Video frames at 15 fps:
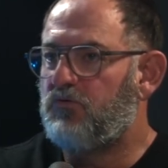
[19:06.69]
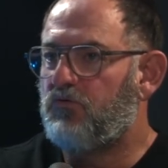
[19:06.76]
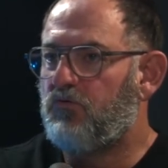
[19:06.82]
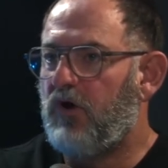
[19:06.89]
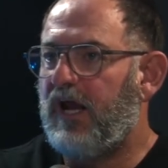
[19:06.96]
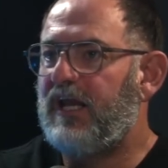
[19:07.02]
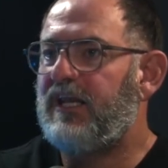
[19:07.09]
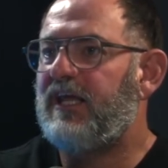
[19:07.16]

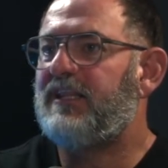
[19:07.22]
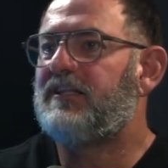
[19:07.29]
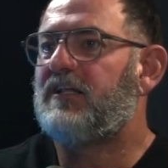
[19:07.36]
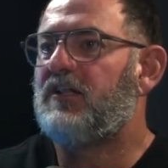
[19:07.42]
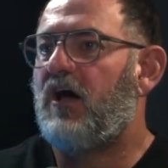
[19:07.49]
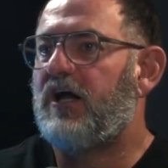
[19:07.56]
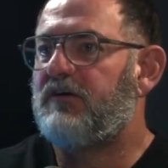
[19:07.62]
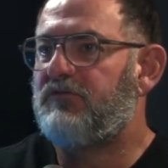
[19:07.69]
read in the
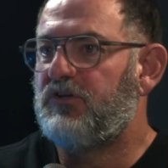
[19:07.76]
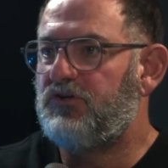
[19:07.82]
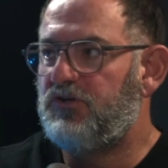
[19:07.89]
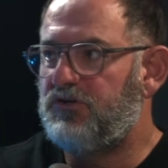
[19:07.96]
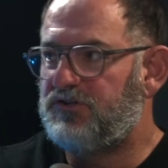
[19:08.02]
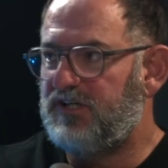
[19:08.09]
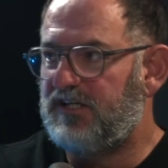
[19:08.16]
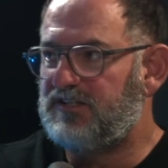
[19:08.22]
light of the New
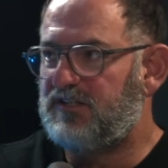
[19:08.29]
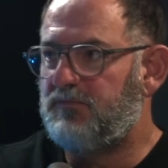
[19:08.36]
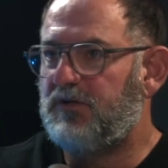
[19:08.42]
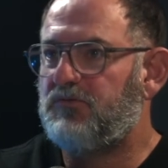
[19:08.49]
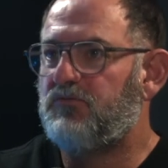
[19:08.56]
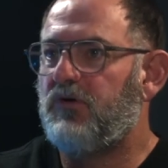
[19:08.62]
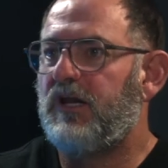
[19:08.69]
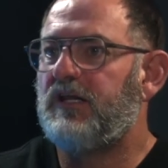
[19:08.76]
Testament,
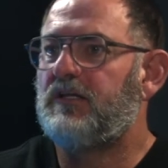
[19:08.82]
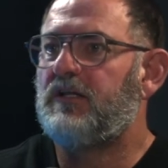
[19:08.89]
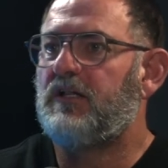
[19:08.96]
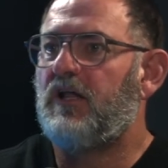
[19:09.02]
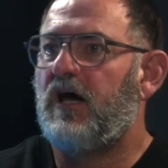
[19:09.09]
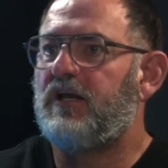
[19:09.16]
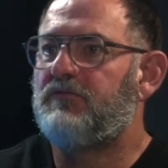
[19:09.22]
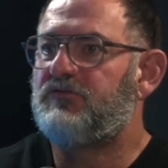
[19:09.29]
read in the
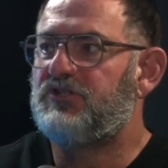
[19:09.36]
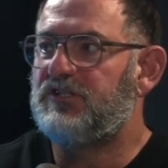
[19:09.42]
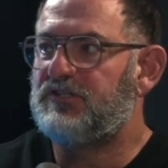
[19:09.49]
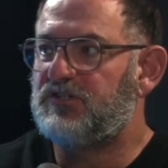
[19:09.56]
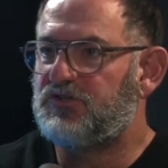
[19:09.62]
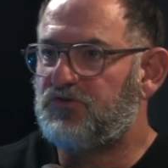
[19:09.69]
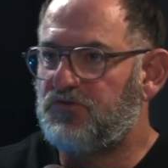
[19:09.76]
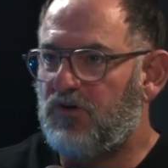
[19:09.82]
light of
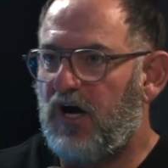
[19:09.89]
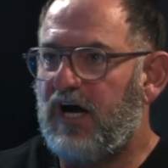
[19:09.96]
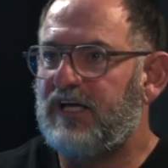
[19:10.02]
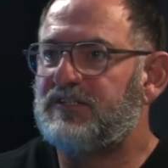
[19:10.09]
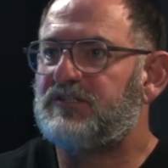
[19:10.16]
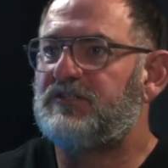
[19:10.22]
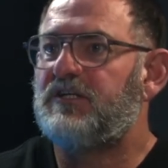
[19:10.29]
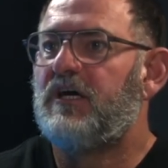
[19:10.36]
Jesus
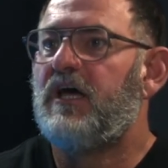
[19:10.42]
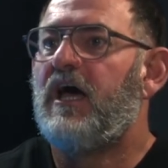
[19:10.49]
Christ,